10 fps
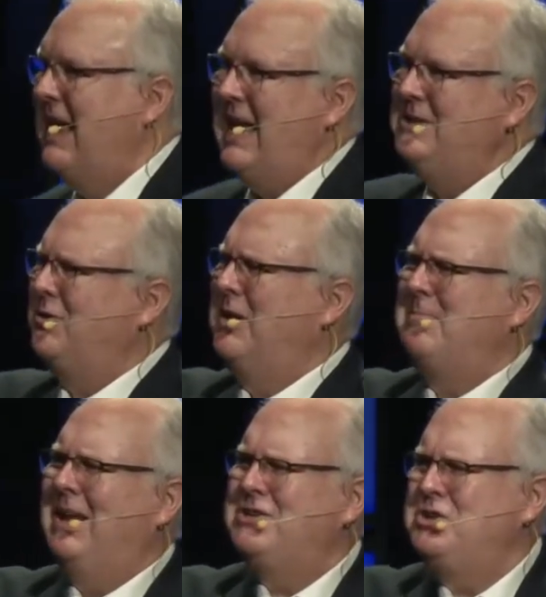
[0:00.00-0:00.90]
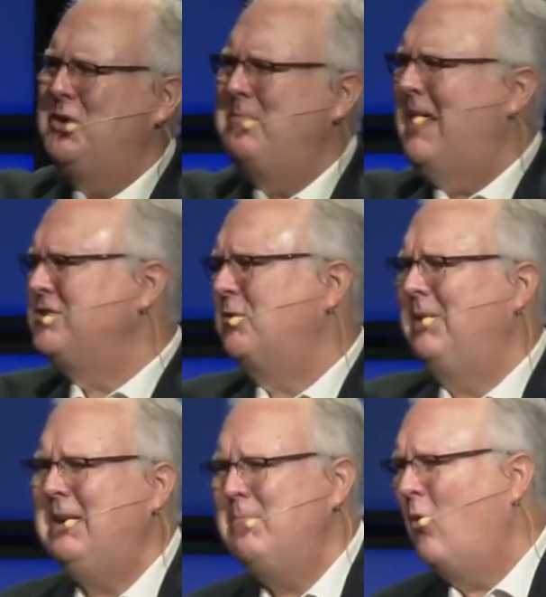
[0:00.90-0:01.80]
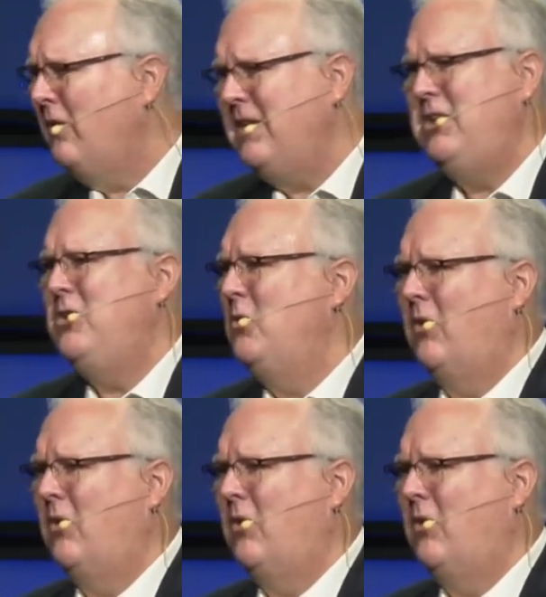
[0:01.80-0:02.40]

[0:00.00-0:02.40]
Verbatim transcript: He's already blessed you immeasurably more than you